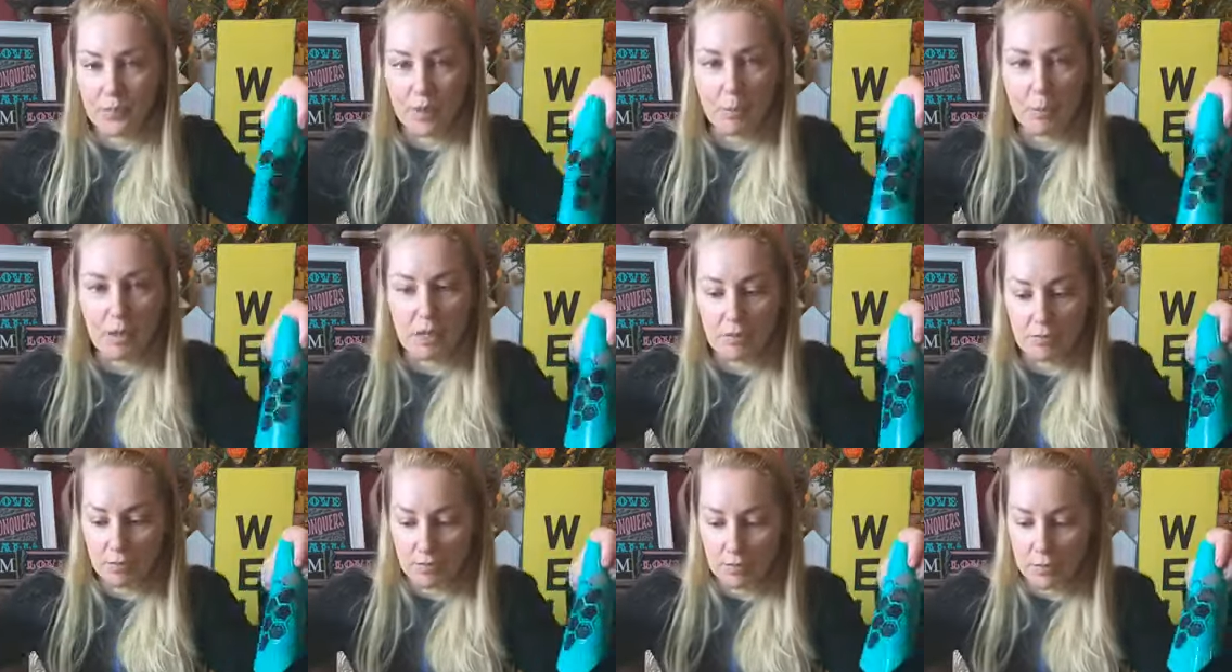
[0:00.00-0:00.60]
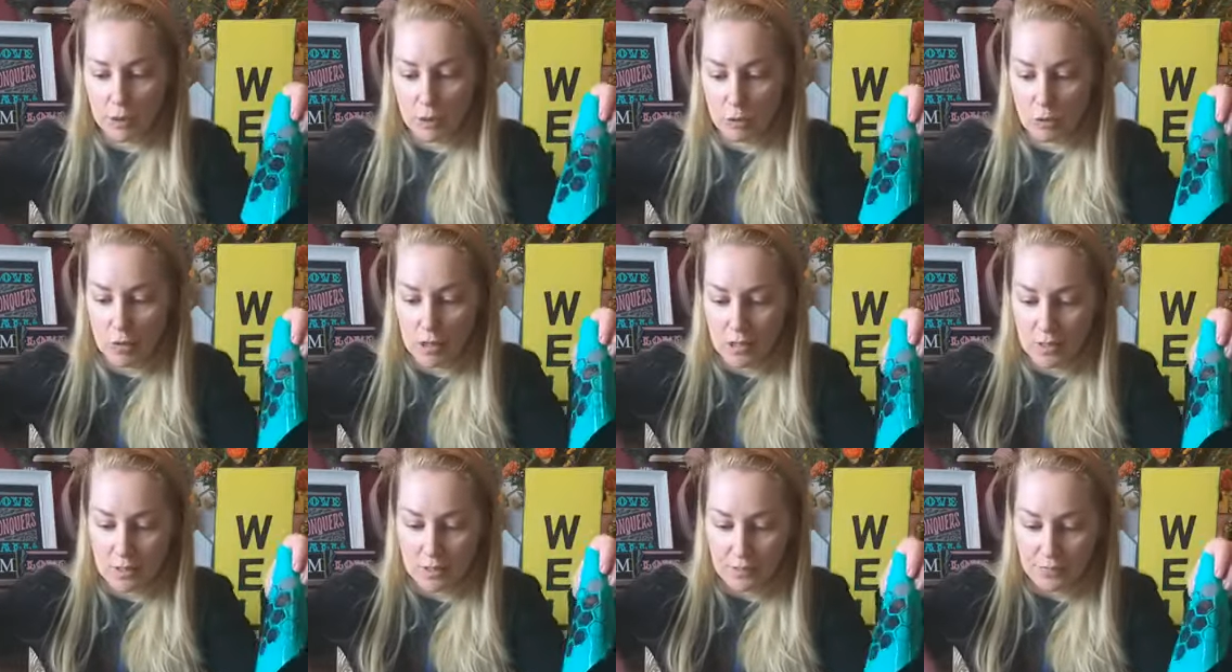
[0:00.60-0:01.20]
let me do
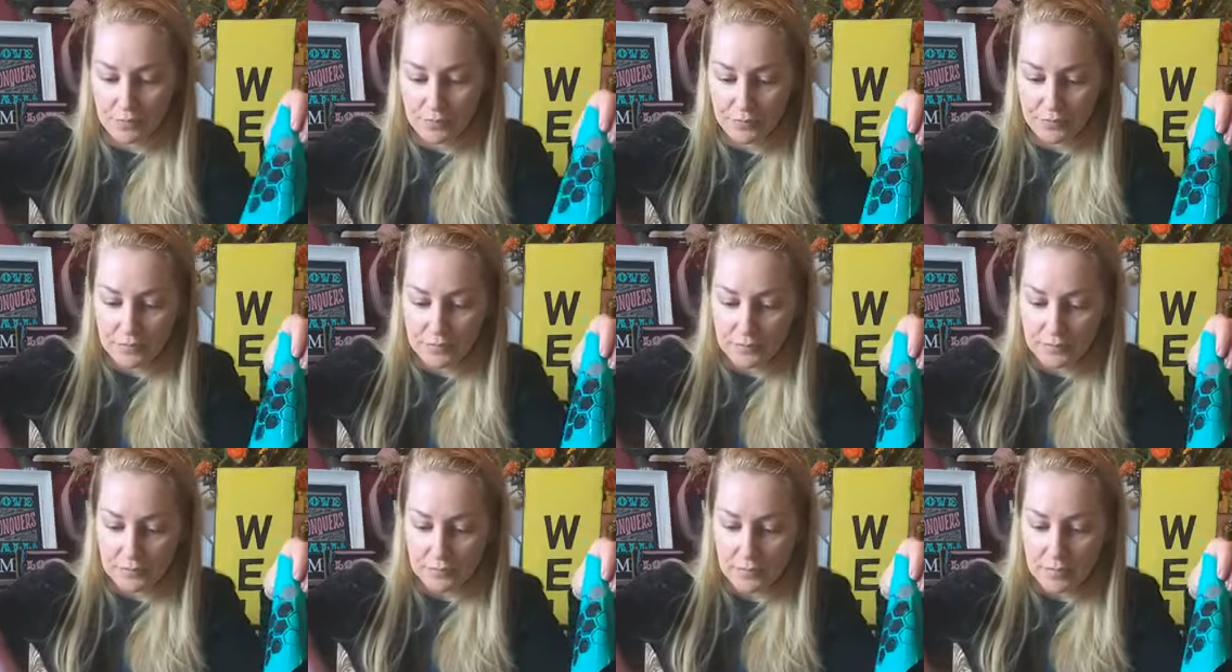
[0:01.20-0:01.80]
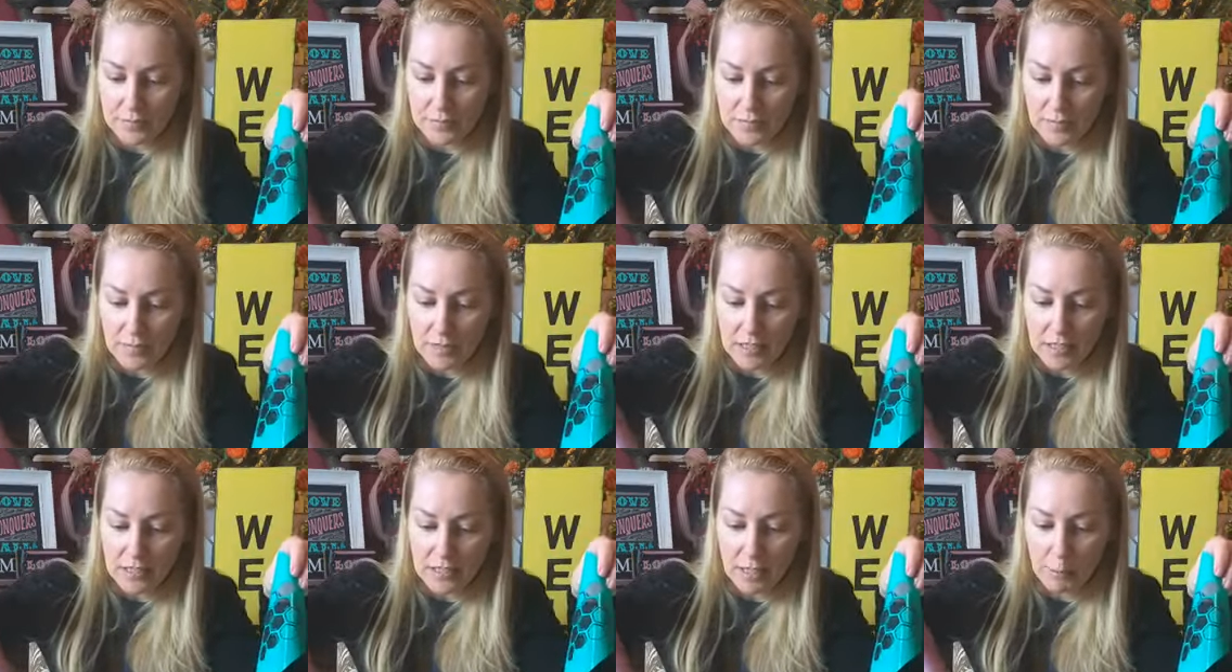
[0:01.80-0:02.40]
this.
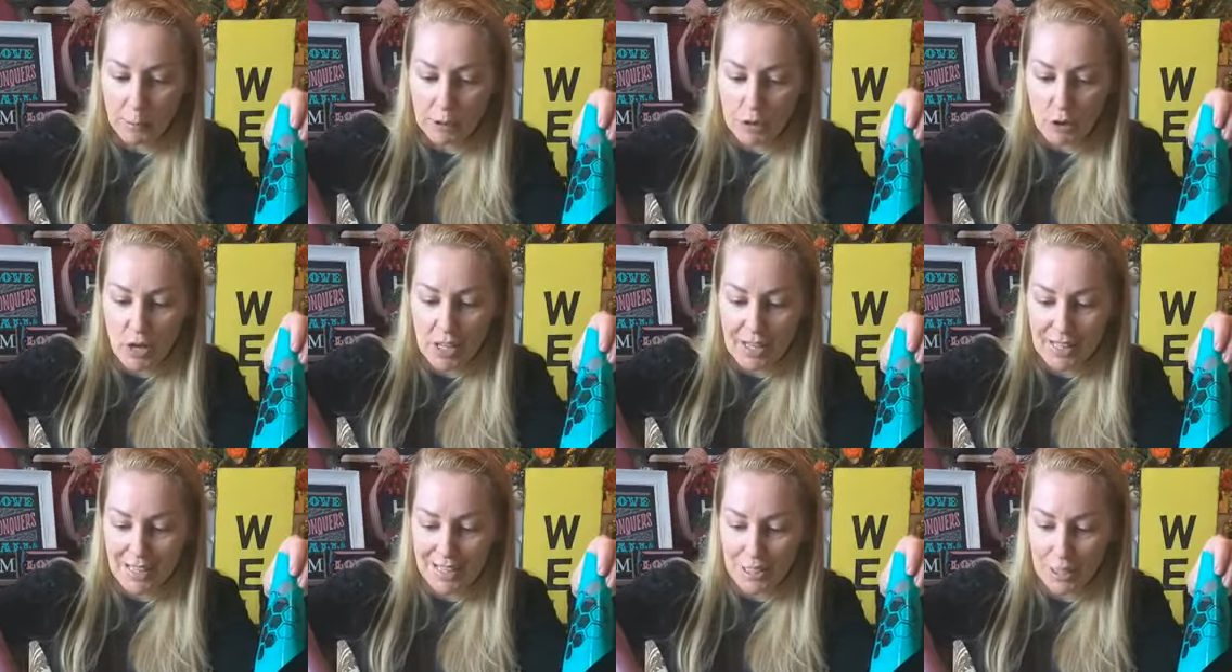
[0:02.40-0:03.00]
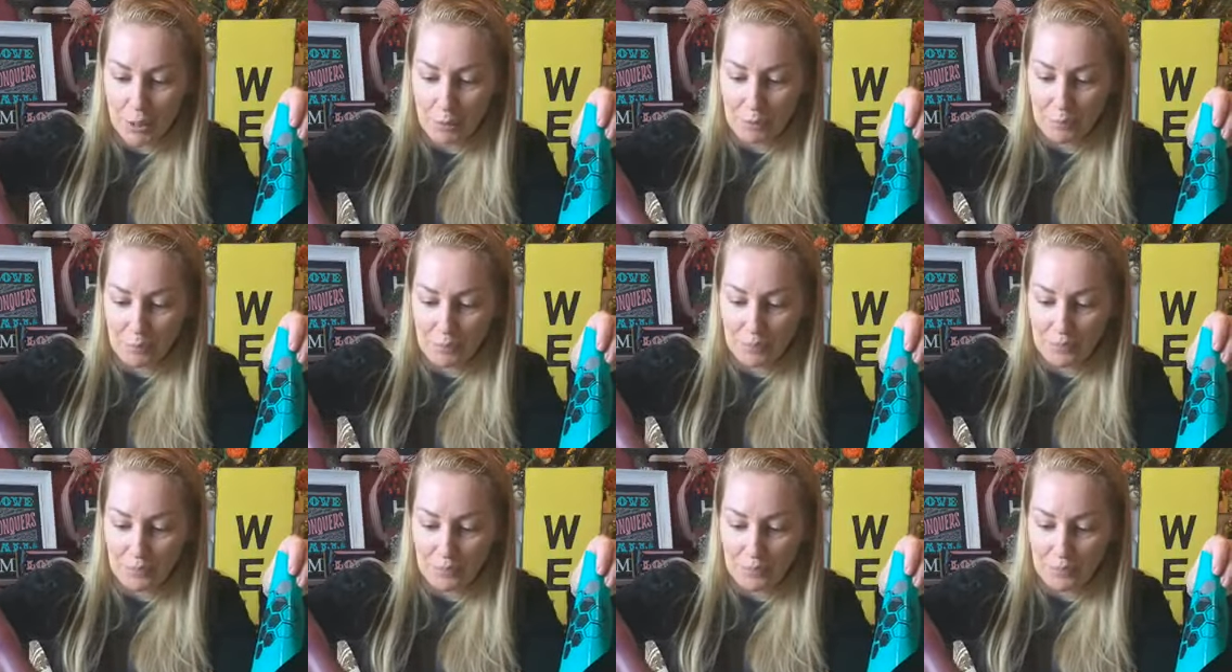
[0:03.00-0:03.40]
Let me grab this up.